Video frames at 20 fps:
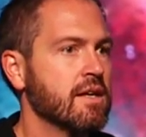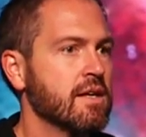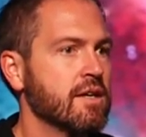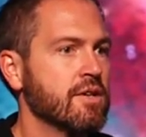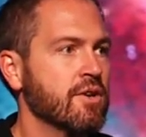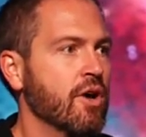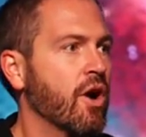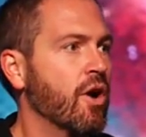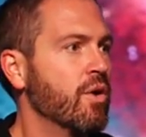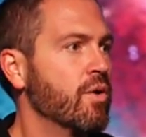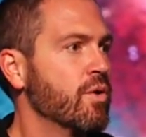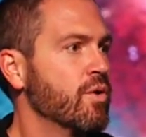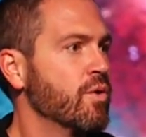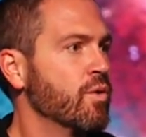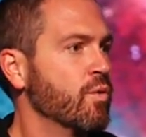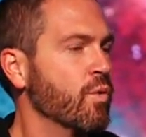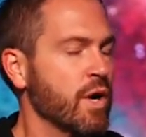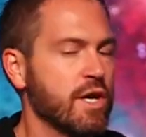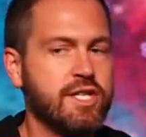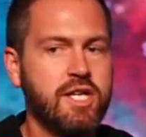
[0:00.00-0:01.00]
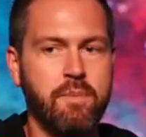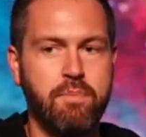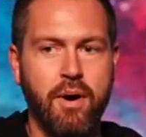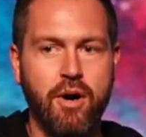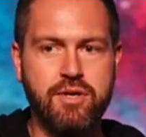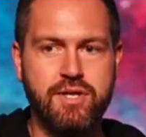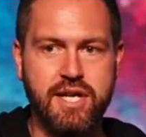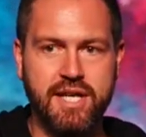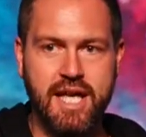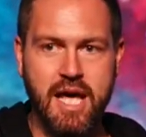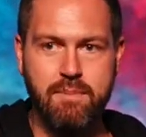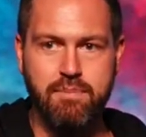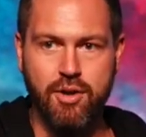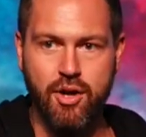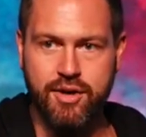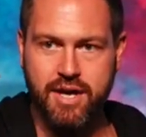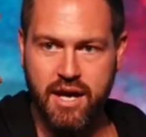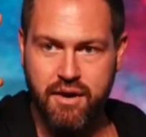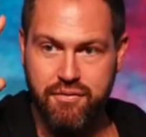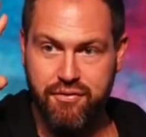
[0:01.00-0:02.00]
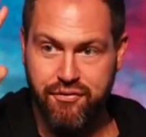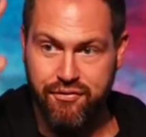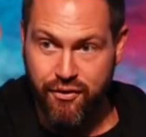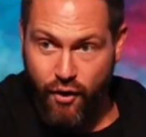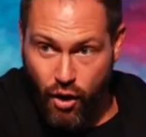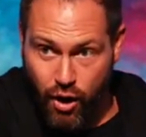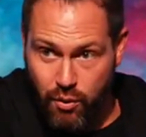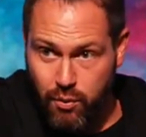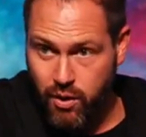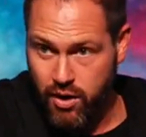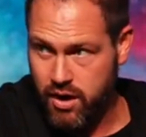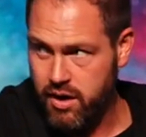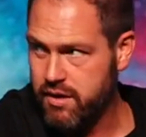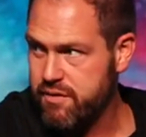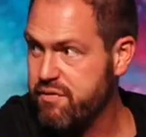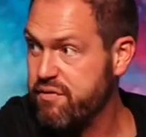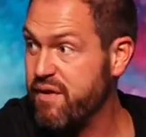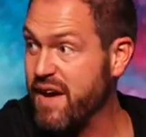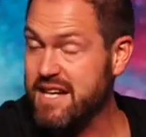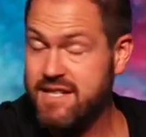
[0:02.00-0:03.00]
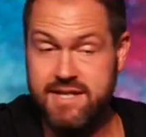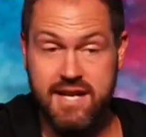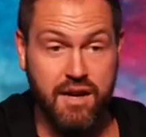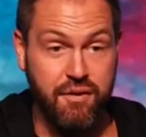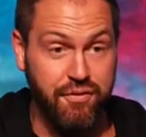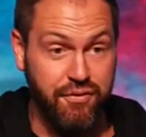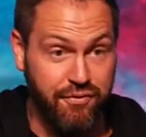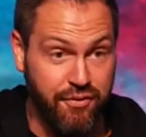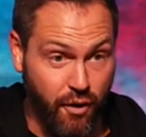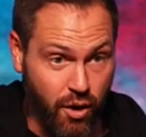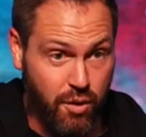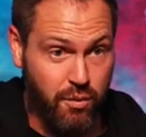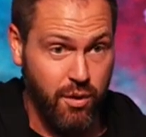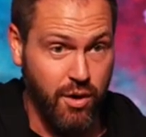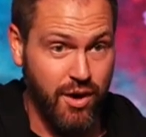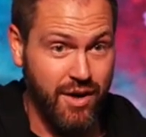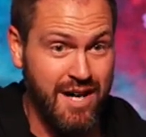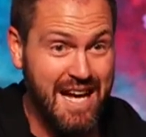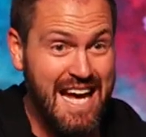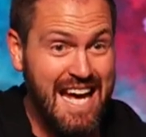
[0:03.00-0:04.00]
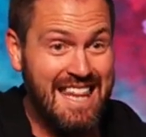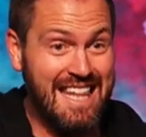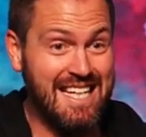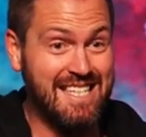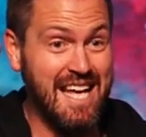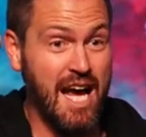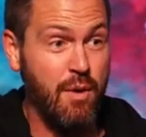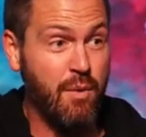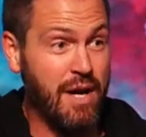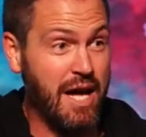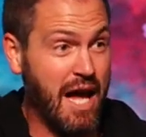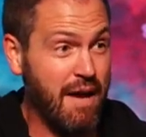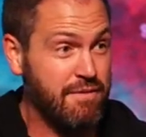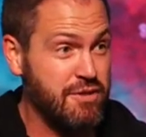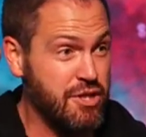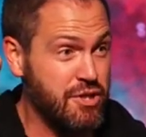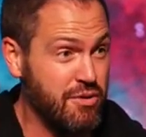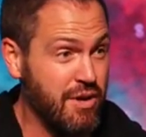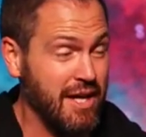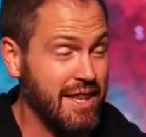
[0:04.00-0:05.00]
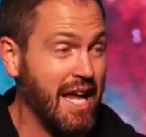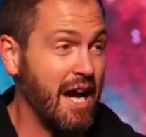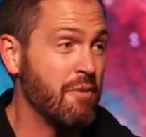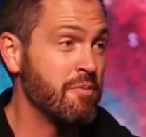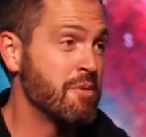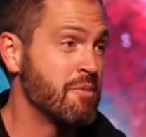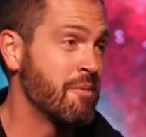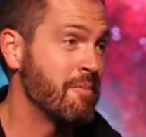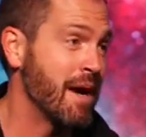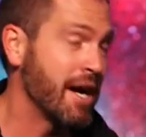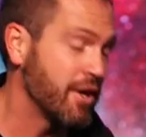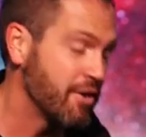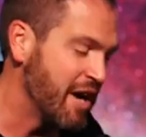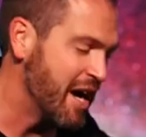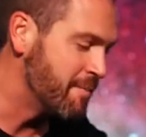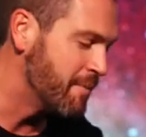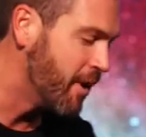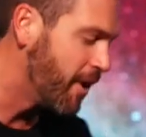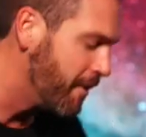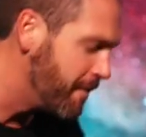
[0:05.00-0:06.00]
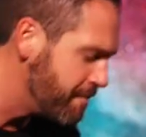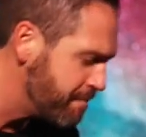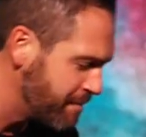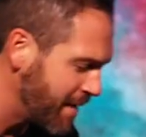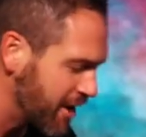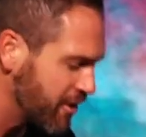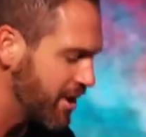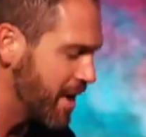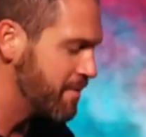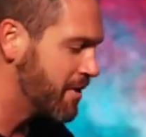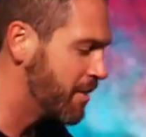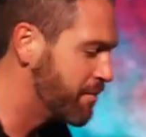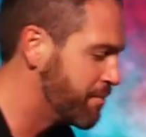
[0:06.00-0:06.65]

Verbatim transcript: No, we're supposed to keep looking forward, facing forward, and that's how we have strength. I remember my grandma, my grandma